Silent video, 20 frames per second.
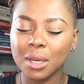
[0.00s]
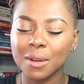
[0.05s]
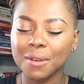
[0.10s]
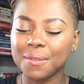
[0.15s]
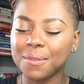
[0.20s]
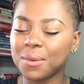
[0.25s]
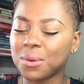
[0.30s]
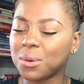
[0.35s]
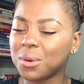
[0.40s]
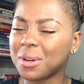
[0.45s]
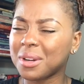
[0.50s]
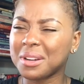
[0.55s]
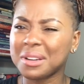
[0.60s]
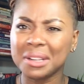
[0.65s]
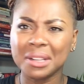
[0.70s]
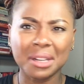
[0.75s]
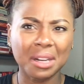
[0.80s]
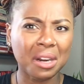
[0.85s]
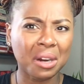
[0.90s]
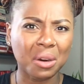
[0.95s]
for
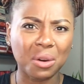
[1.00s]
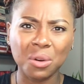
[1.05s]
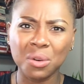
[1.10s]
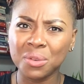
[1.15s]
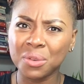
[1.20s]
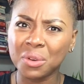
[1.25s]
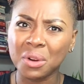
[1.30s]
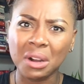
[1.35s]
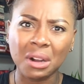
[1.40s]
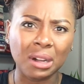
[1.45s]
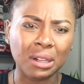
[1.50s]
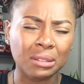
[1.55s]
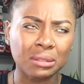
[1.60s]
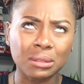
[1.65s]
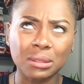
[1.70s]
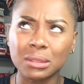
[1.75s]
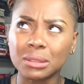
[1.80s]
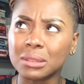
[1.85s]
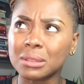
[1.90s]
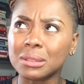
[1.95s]
our overall
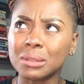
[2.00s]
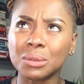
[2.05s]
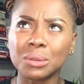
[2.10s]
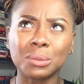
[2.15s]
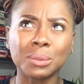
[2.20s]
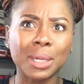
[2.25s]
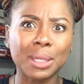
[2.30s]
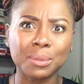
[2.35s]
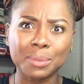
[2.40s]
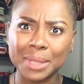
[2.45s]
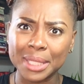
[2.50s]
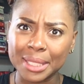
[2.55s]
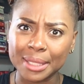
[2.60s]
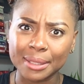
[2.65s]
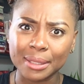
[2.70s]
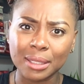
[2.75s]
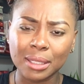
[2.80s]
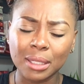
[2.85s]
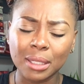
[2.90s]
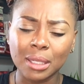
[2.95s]
well being.